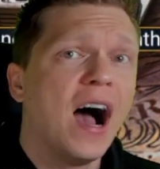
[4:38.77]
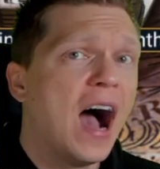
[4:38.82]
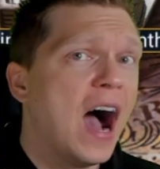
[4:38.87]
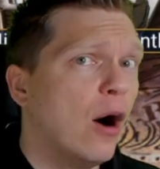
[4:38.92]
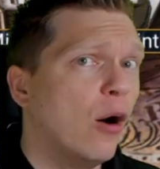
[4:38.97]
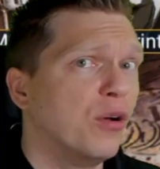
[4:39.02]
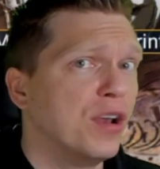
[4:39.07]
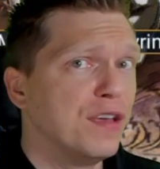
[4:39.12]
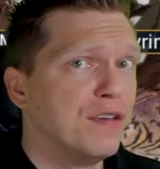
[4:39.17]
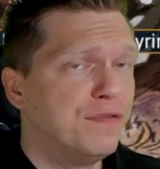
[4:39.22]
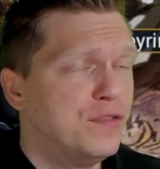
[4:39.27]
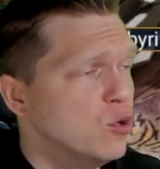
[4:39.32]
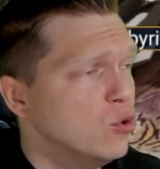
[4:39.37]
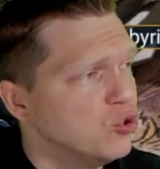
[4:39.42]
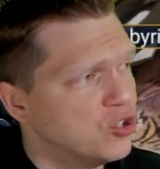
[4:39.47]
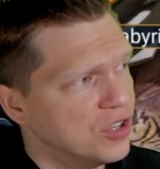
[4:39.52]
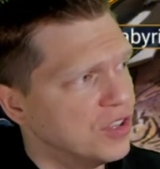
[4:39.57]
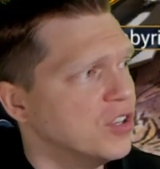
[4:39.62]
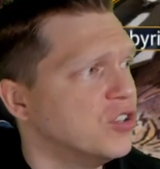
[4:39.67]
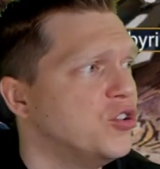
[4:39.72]
holiday
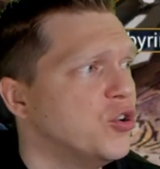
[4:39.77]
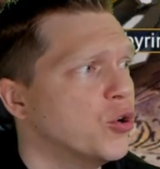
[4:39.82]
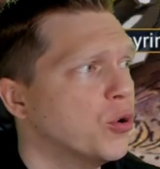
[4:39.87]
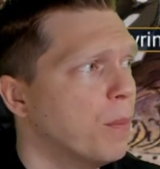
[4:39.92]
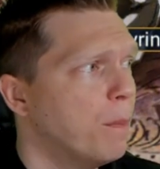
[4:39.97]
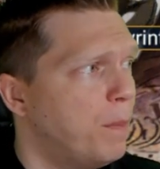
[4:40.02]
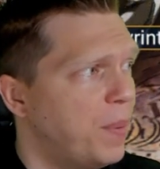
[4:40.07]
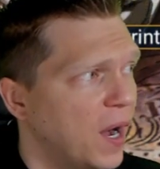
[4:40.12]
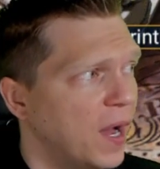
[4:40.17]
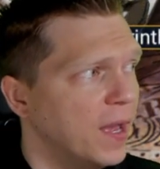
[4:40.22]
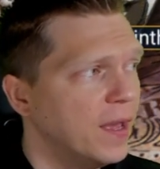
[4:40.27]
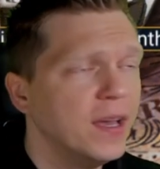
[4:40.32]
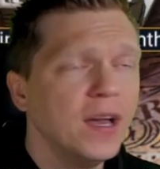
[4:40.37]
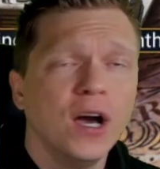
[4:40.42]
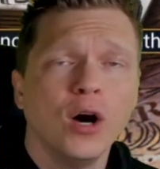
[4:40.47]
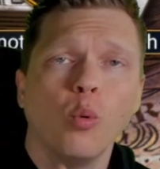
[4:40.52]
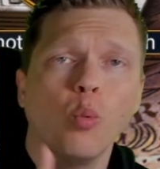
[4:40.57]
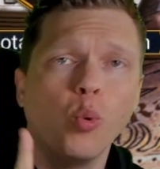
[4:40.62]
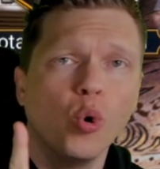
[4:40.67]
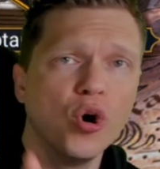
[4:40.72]
fusion this year. But
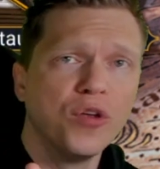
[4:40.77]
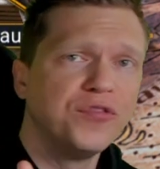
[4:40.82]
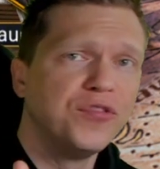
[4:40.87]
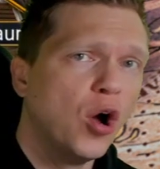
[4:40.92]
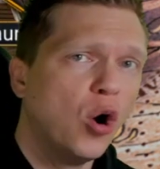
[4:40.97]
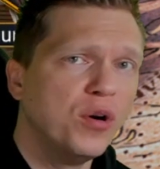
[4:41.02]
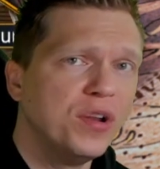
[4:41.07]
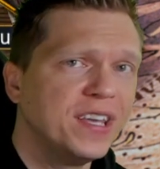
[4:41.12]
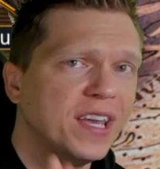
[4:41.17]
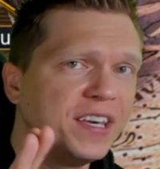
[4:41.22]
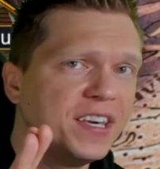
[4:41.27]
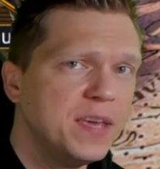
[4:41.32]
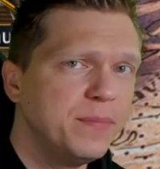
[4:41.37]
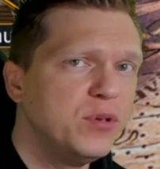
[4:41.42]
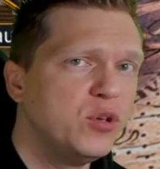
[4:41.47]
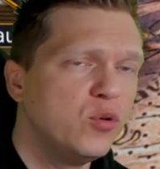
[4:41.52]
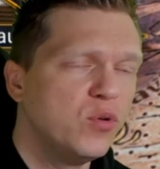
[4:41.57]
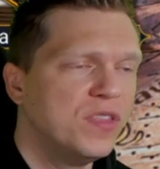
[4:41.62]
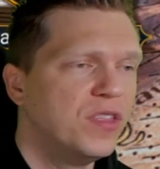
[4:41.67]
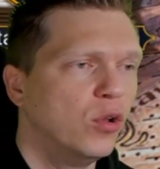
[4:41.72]
worth noting and
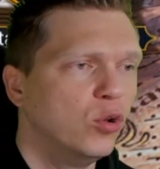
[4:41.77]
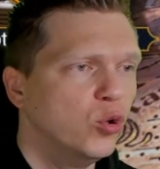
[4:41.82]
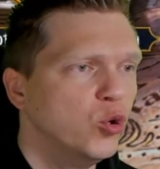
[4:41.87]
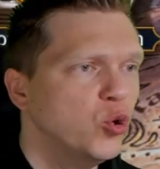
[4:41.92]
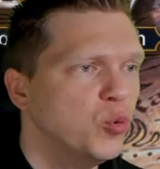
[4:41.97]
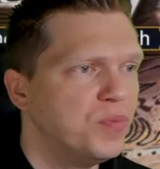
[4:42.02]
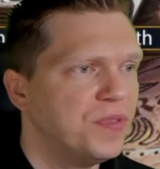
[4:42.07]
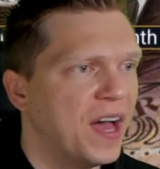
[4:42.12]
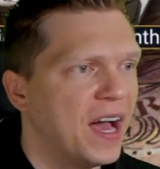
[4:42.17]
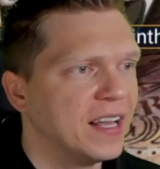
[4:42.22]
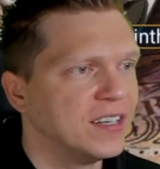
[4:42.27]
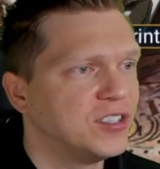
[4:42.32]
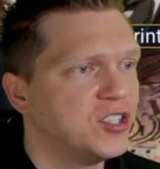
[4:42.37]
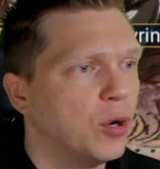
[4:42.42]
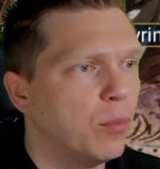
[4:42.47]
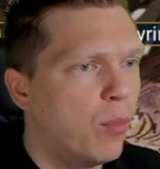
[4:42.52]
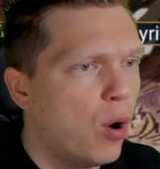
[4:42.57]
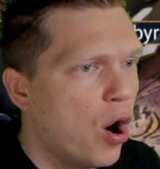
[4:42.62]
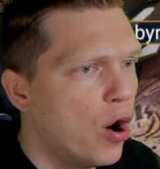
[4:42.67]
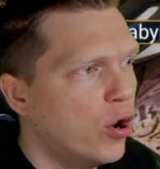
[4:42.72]
keeping you in the loop that
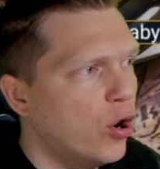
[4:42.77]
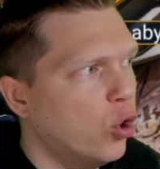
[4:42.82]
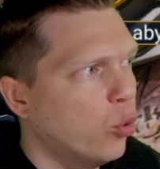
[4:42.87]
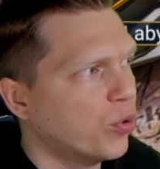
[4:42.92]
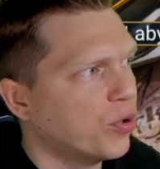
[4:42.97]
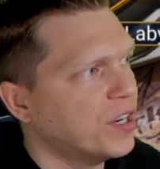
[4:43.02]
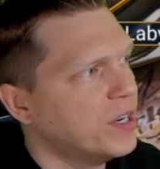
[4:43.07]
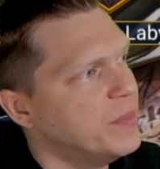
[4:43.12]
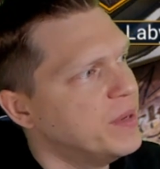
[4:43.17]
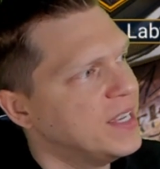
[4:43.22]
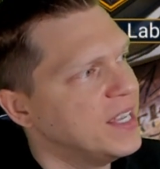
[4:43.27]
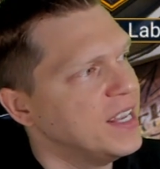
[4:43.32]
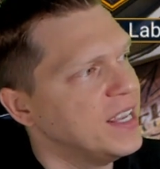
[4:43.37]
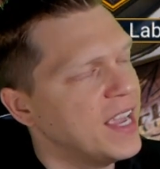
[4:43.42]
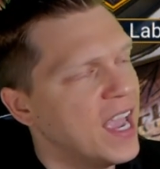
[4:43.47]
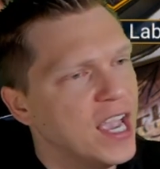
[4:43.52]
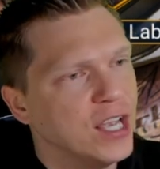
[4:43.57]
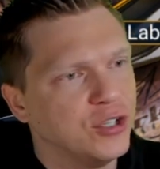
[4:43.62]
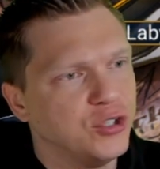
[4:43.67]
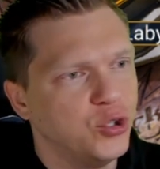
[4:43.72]
tomorrow we're going to be
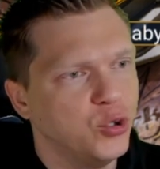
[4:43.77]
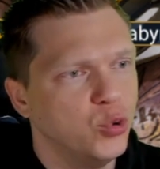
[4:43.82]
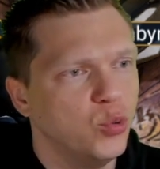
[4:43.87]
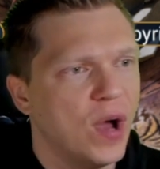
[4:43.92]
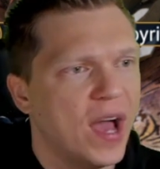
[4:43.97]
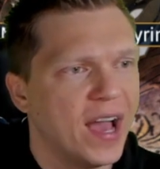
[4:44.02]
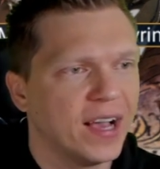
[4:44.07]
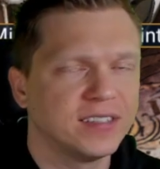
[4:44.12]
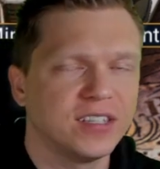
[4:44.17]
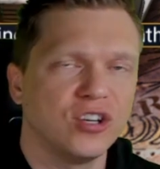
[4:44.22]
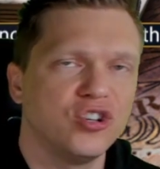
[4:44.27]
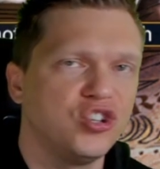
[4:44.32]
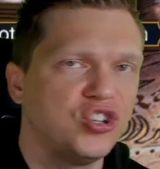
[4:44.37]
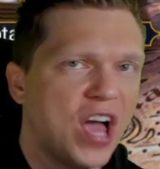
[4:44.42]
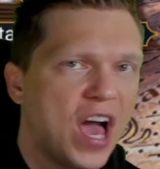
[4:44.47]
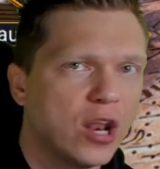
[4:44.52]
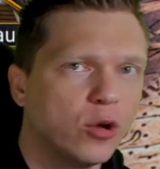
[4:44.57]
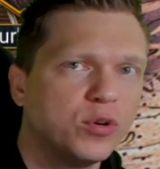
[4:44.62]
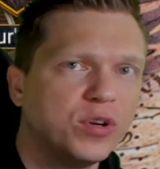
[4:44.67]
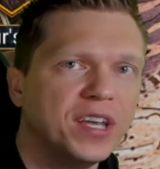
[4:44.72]
getting a 2X
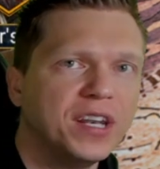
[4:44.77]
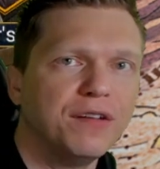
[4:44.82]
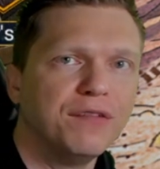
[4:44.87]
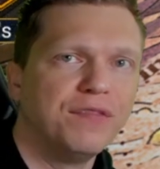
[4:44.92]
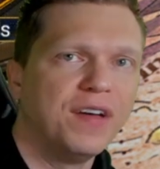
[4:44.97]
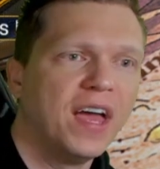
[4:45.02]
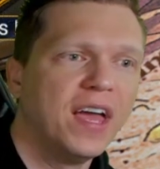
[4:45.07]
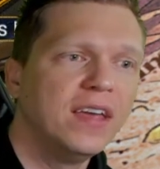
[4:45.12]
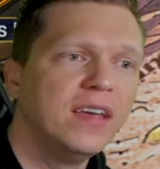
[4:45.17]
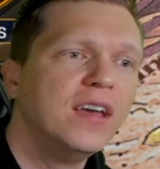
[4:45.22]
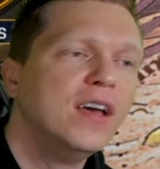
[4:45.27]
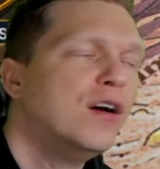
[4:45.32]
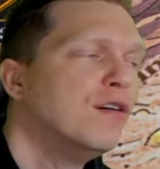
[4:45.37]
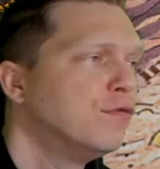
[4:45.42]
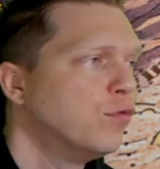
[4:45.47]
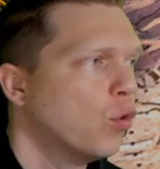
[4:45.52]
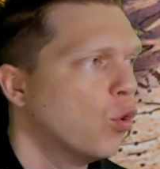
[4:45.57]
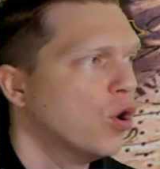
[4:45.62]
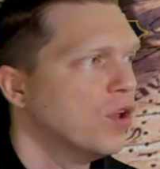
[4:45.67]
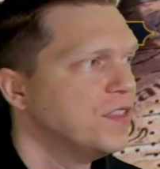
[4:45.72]
Shadowkin event
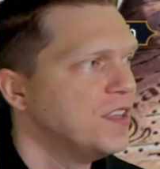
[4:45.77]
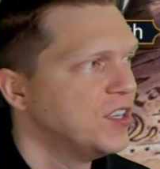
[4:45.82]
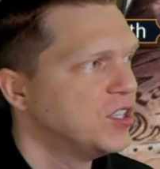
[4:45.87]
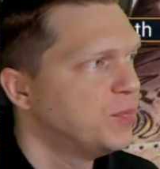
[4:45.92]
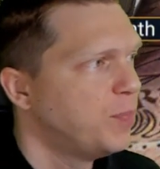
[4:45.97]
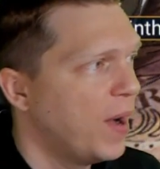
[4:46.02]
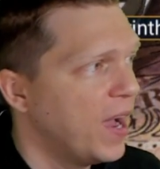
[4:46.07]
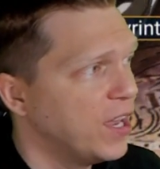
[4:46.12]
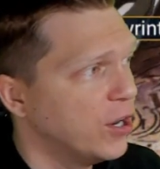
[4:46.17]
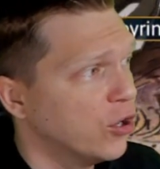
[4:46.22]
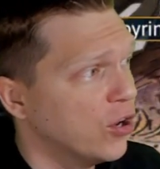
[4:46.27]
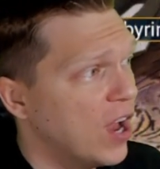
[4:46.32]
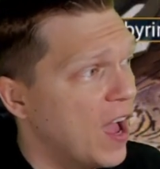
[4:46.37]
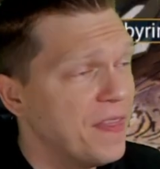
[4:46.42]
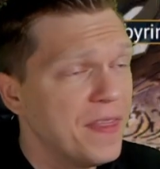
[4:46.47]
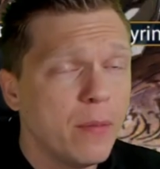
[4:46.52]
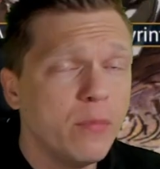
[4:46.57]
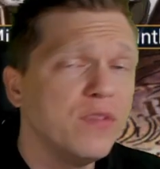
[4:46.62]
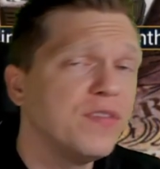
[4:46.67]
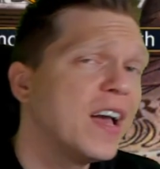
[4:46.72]
for the Spider,
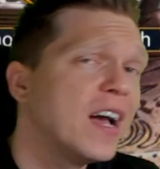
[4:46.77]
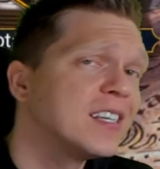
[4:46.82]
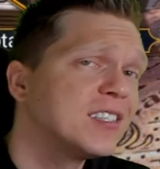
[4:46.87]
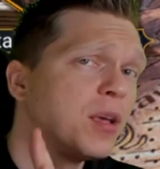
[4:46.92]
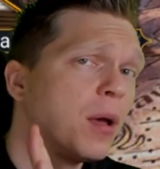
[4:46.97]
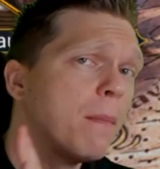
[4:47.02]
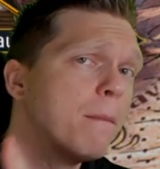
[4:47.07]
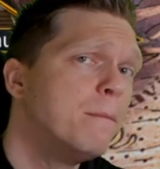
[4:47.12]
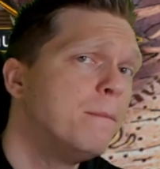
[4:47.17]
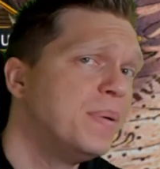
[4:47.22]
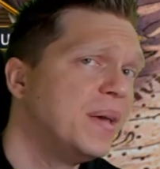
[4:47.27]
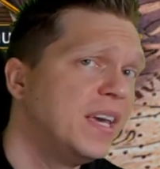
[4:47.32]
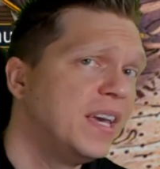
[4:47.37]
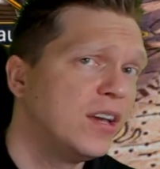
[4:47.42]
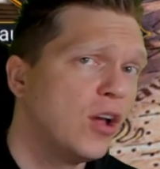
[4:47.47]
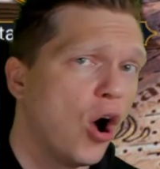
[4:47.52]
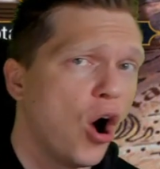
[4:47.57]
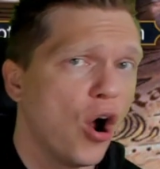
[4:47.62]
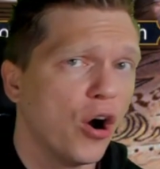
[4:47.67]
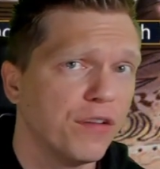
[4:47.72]
and then we've got some
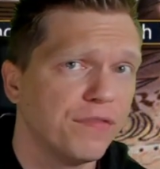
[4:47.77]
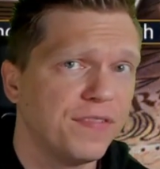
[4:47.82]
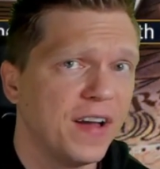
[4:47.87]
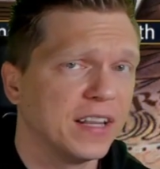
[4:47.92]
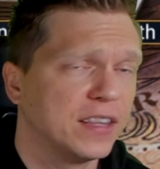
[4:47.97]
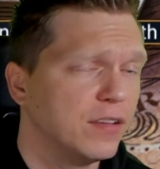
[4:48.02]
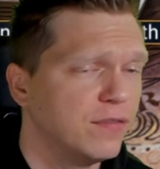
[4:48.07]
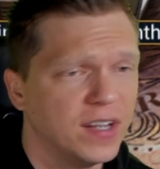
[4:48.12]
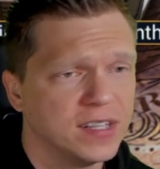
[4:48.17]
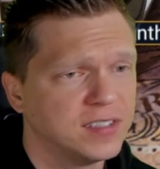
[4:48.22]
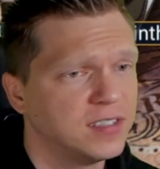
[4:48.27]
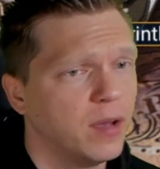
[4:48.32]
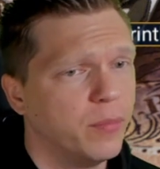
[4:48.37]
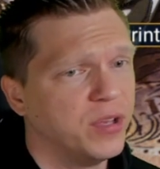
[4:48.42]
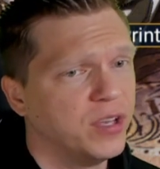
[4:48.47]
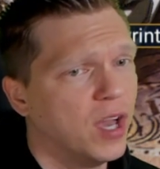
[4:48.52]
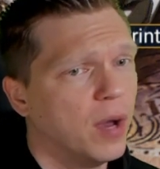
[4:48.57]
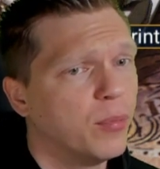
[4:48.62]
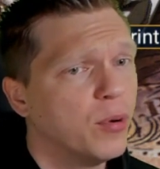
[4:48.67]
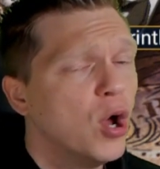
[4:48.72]
big artifact events
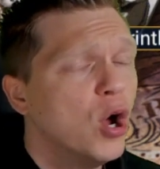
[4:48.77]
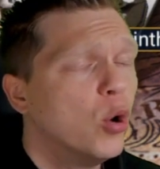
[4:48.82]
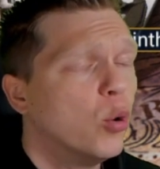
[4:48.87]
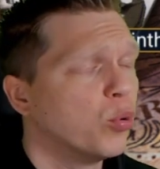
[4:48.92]
coming up.